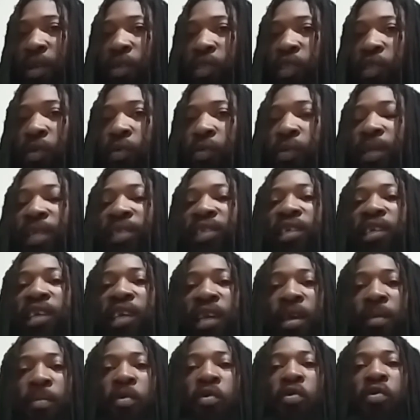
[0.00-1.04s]
So there's a
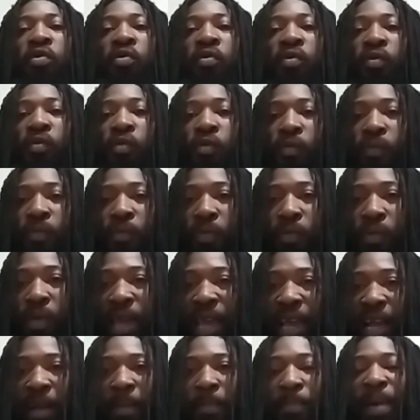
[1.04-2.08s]
chemical
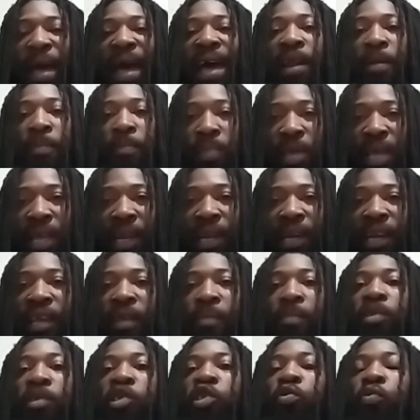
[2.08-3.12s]

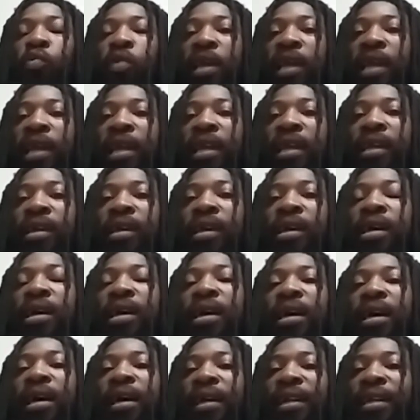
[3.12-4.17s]
incompatibility between
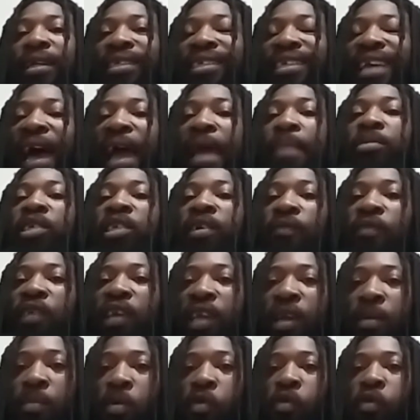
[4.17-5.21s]
the types of
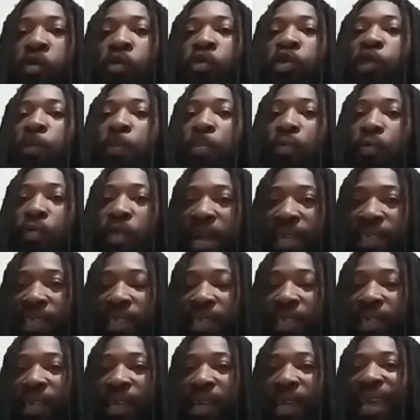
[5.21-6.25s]
chemicals
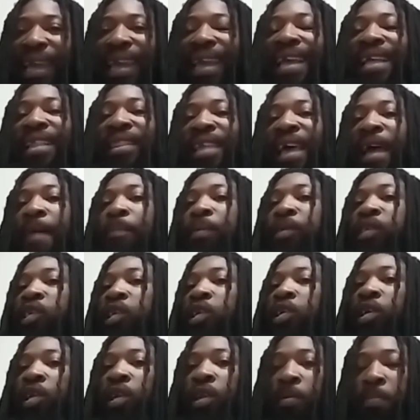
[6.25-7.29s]
present in that
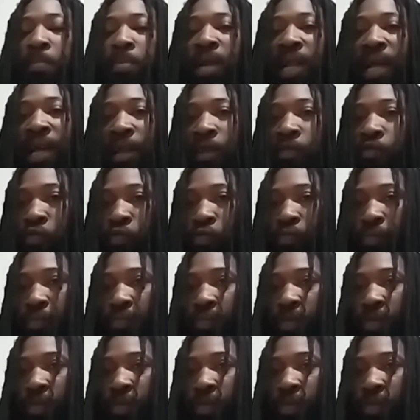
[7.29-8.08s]
particular blood group.